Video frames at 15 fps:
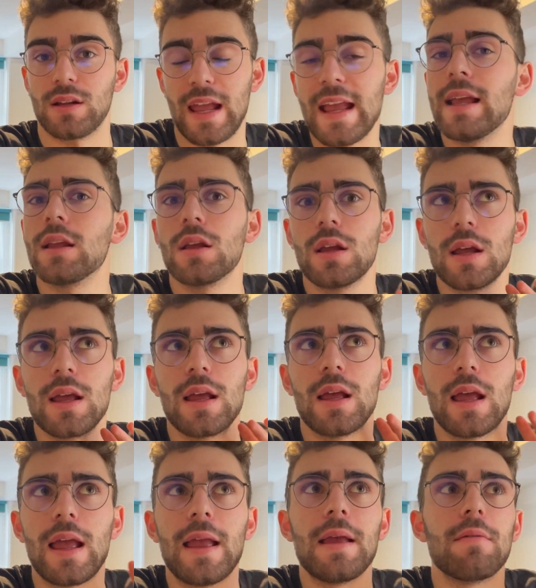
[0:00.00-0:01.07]

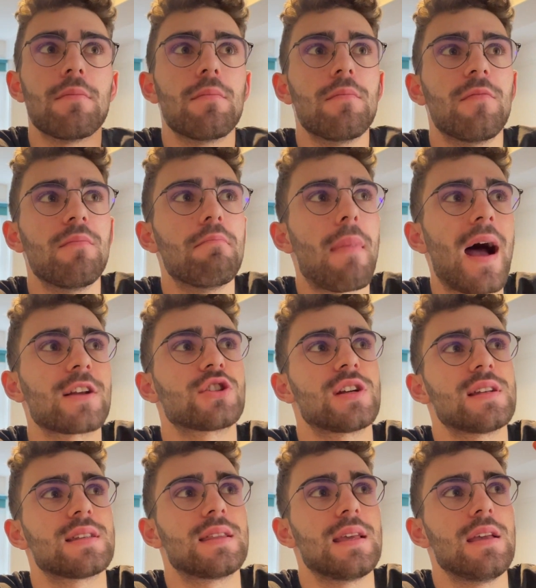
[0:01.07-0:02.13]
It
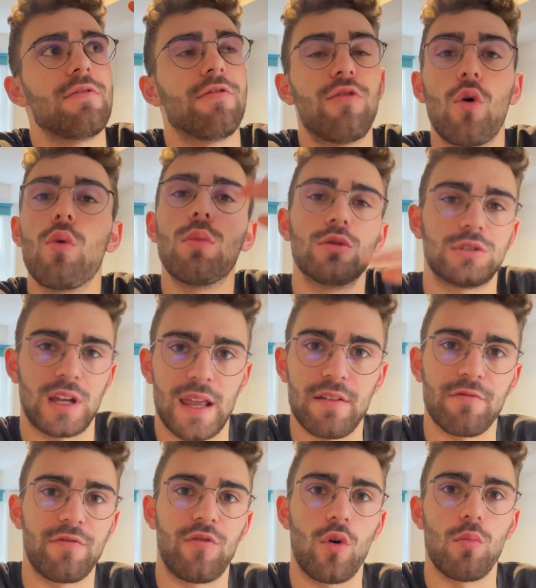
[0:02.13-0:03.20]
matches the formal to
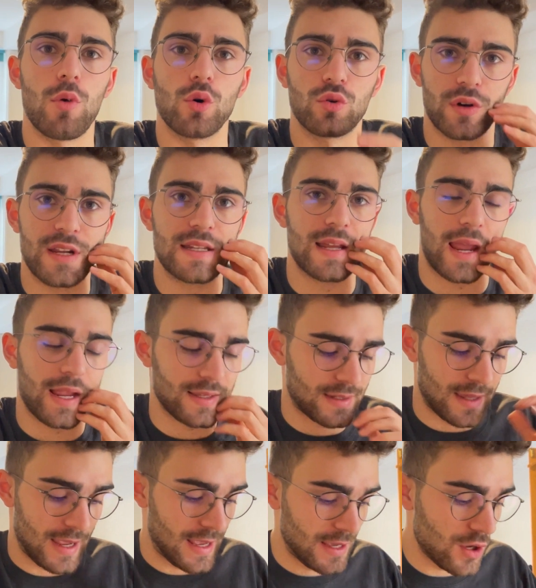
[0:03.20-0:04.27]
informal greetings
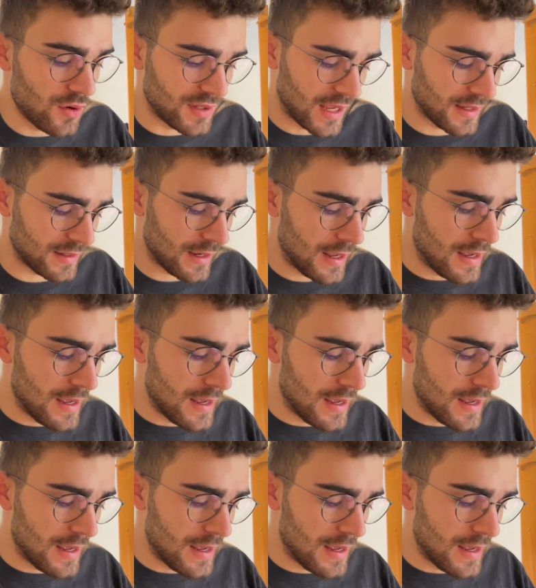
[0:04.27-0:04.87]
that he uses.